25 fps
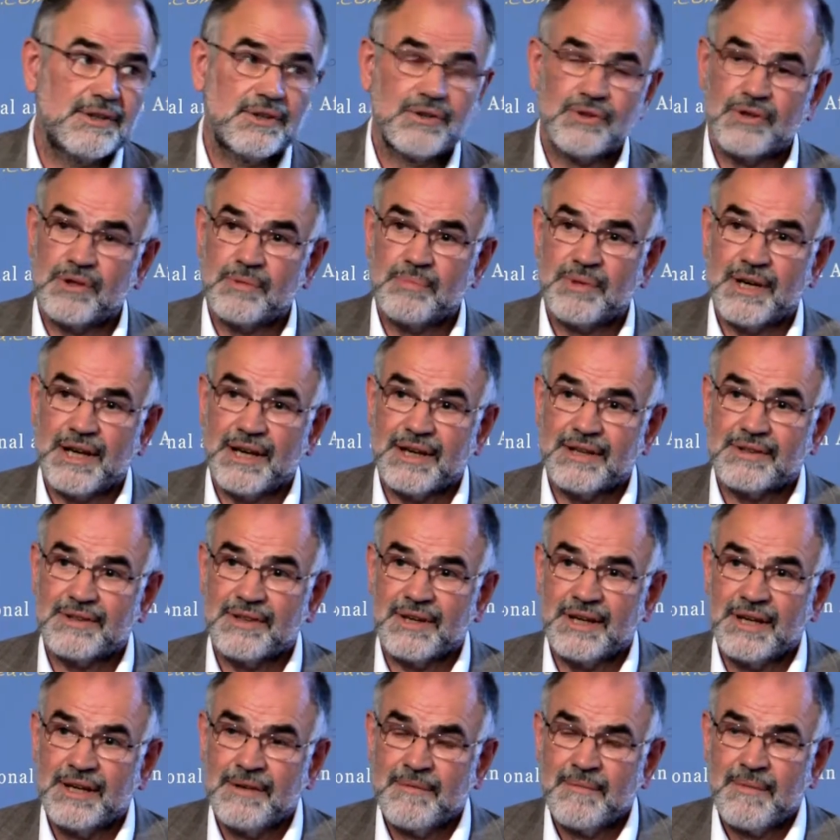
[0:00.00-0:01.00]
euro per
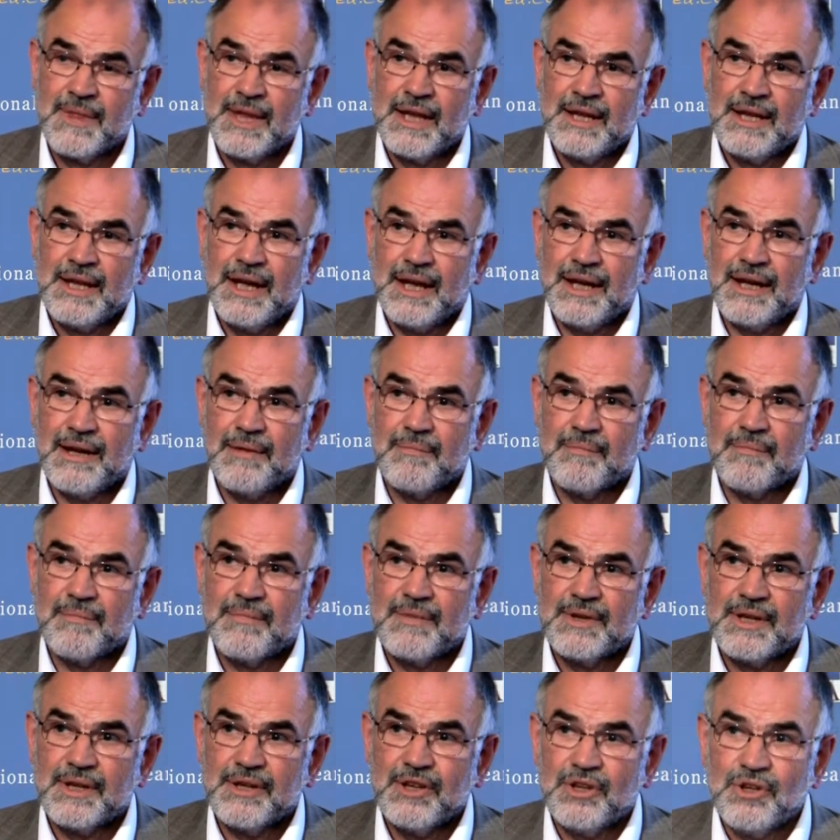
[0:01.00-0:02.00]
hectare.
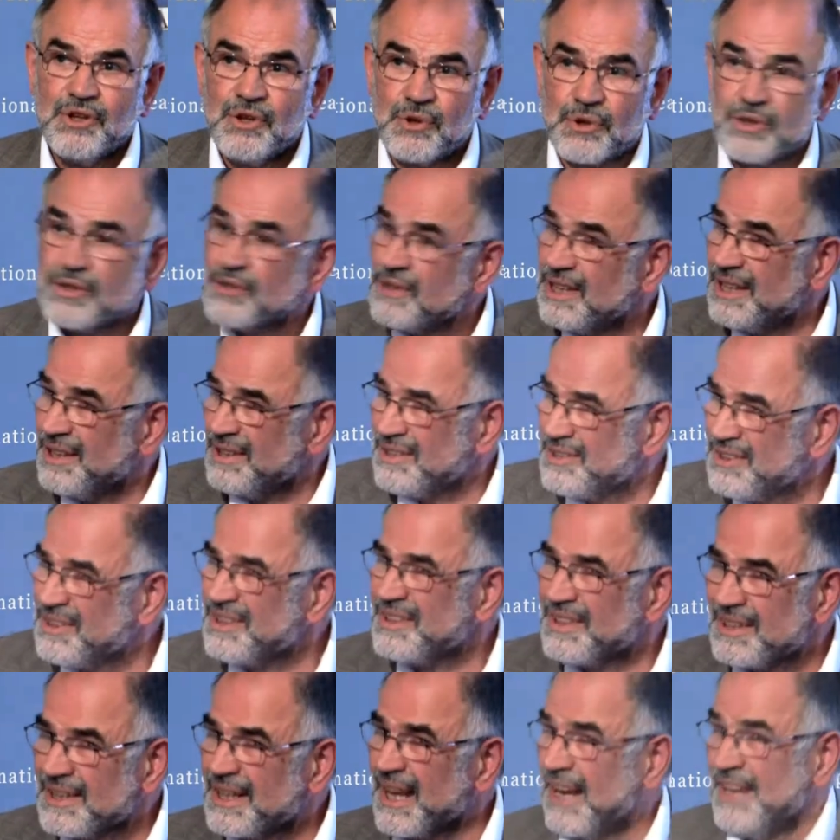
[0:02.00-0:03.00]
You know,
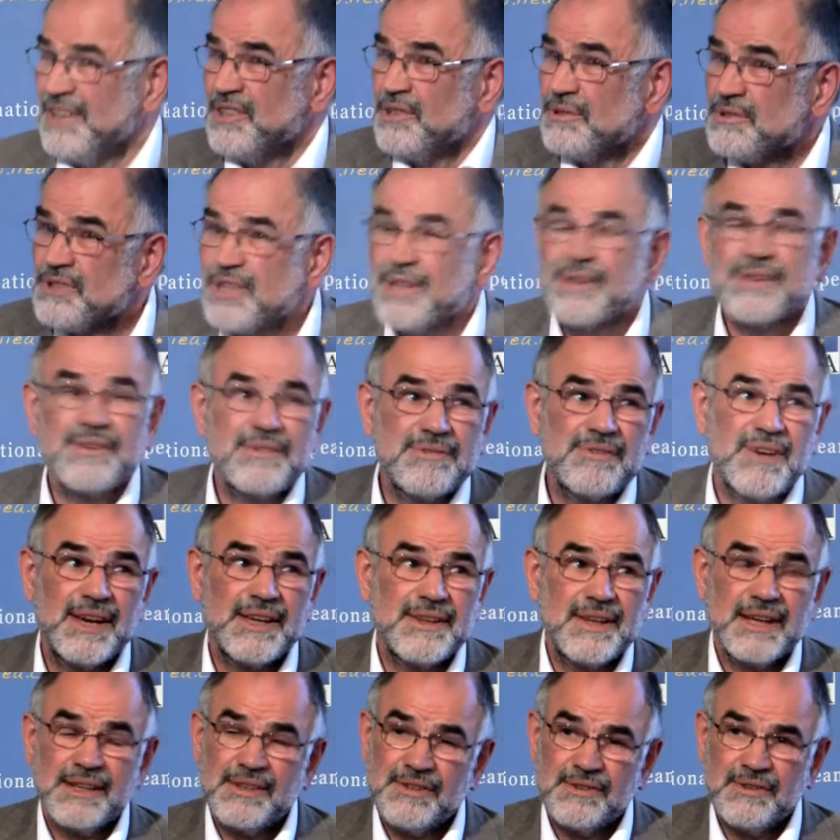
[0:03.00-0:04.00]
can you
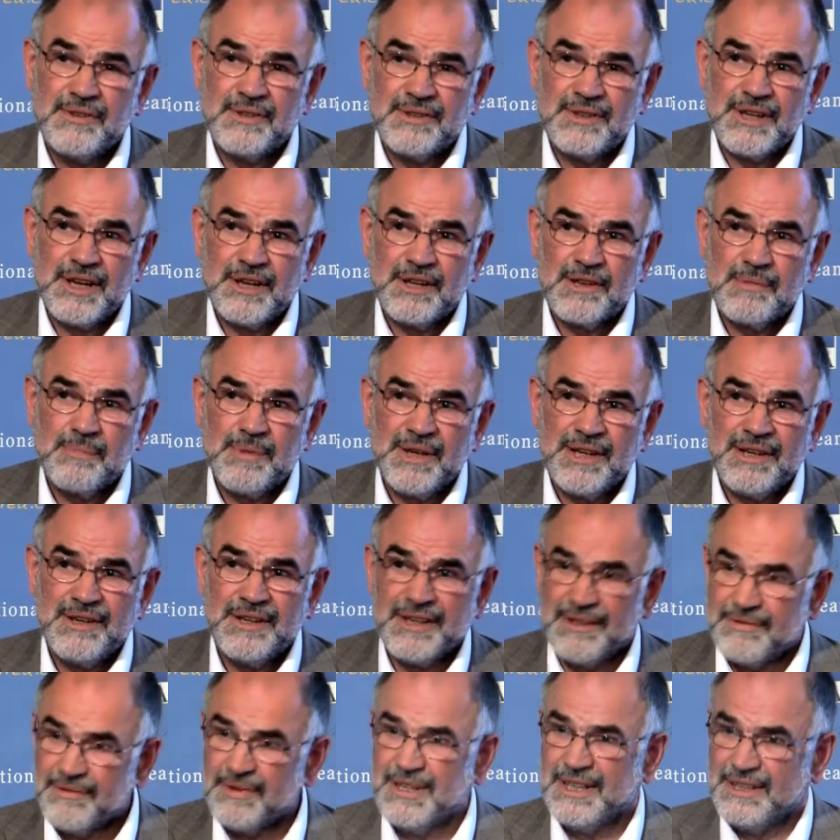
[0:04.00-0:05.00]
justify that to the taxpayer
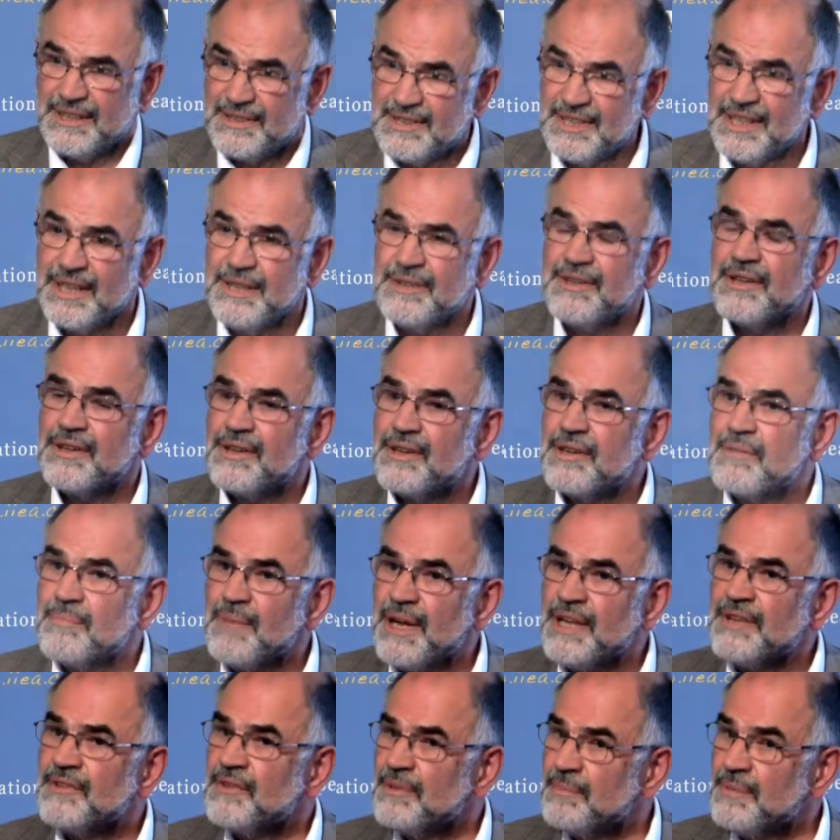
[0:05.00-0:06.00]
if indeed this is
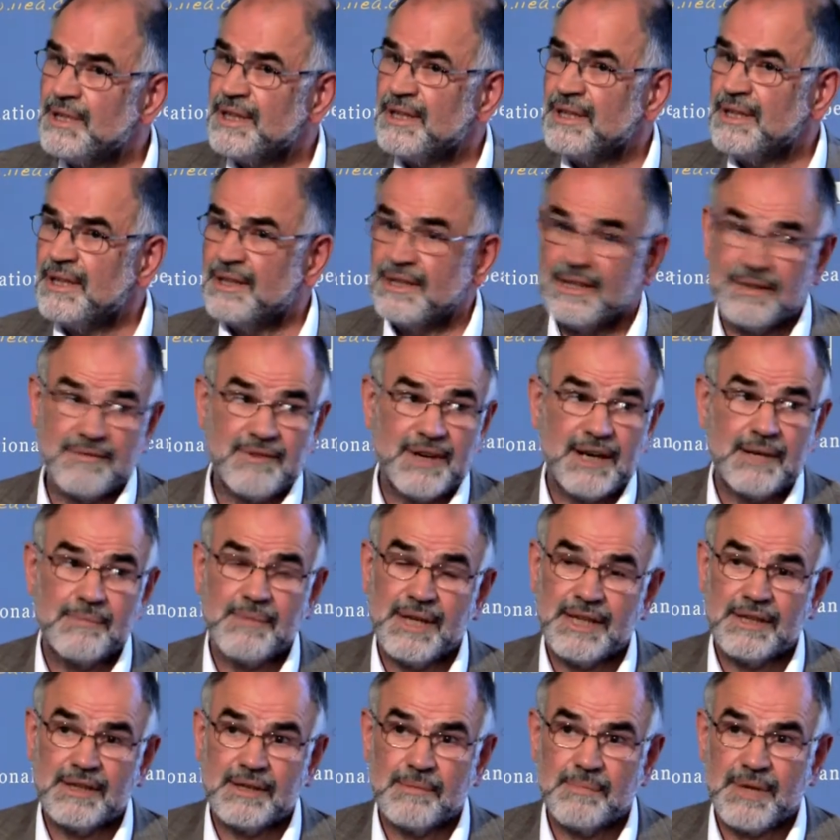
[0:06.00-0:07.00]
meant to be an
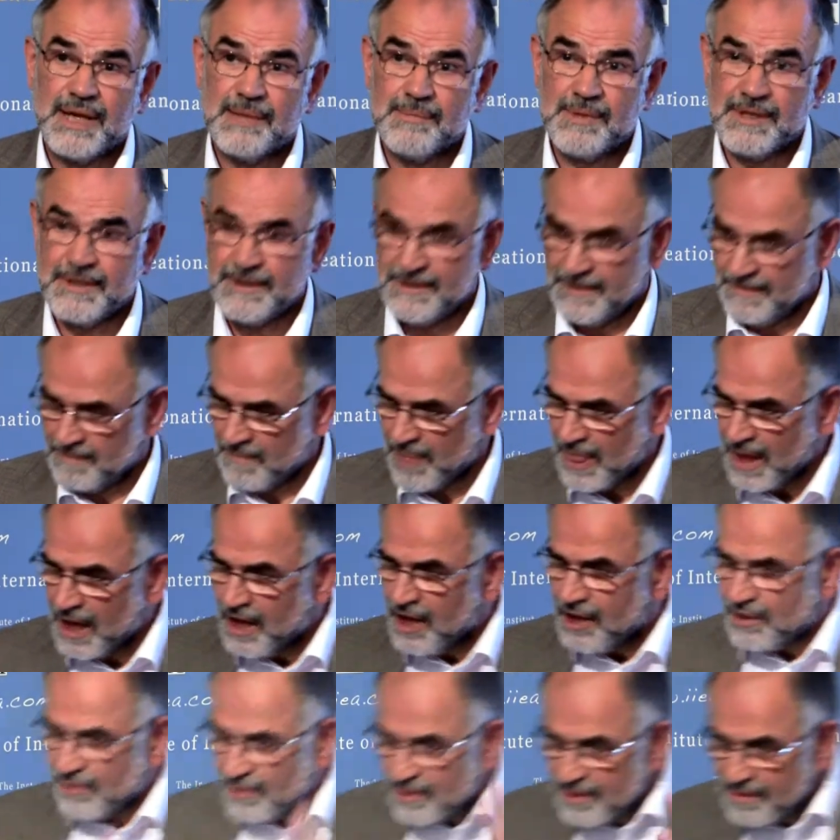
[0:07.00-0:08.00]
environmental payment?
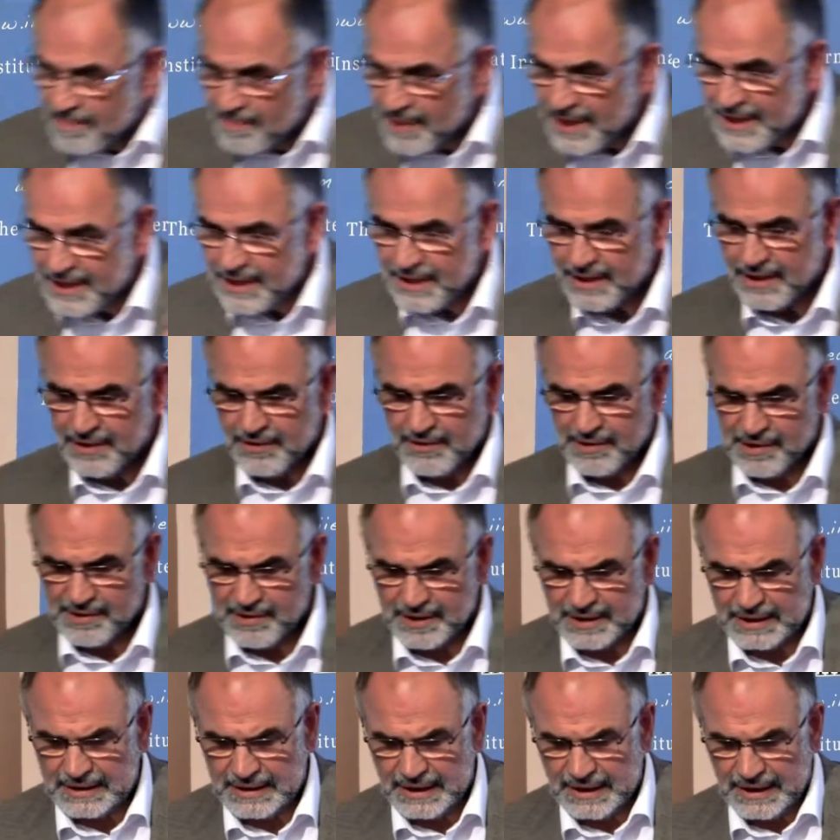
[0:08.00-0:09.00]
So there's many
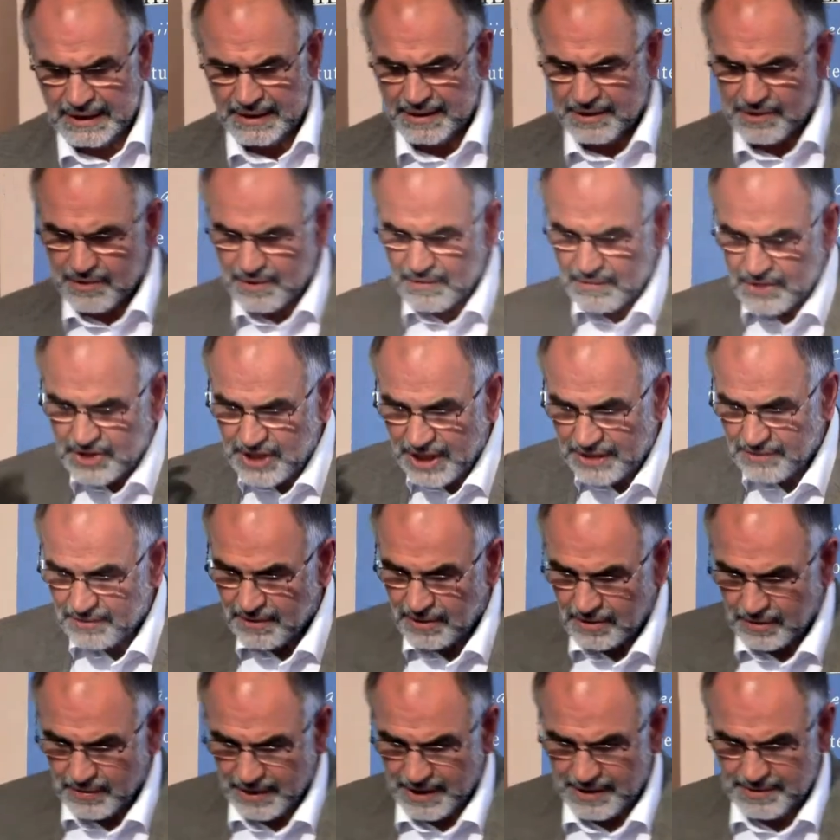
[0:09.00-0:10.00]
interesting sort of
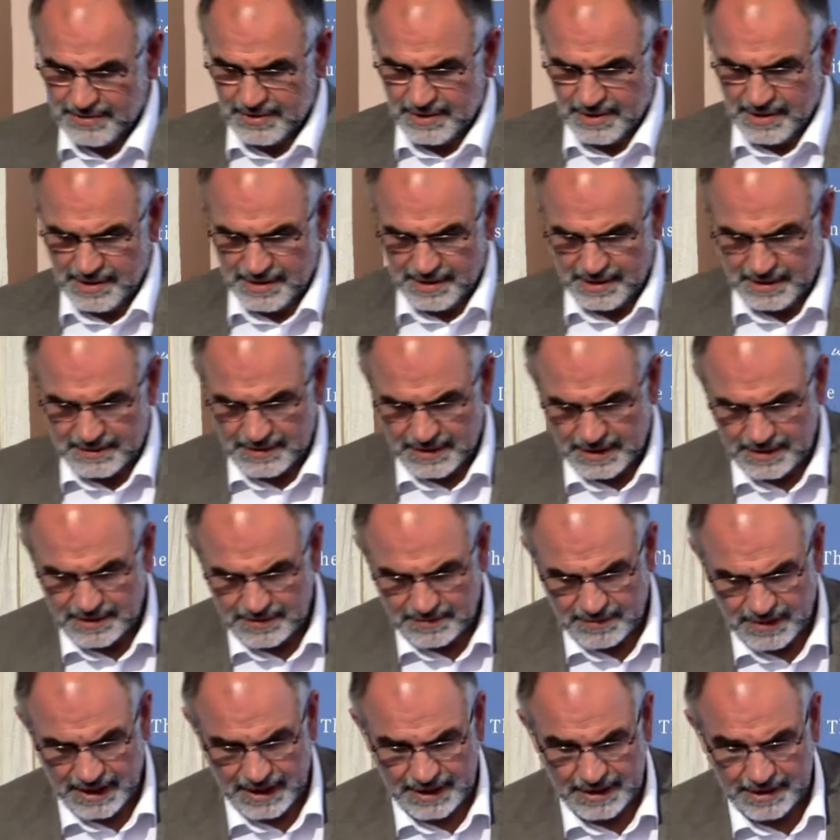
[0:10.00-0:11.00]
general questions that
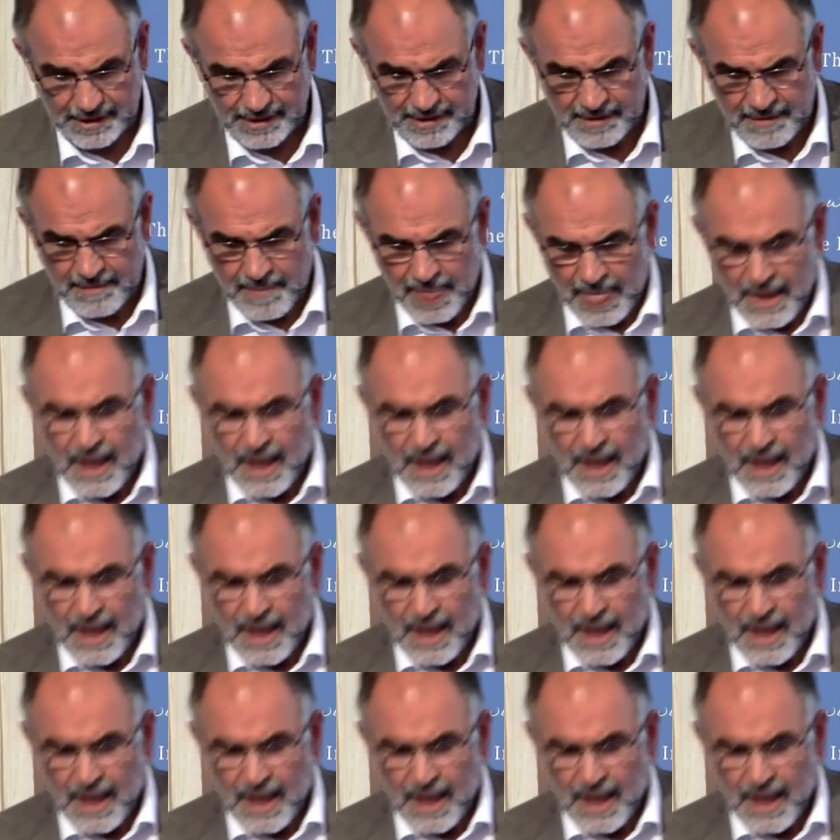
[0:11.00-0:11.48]
arise.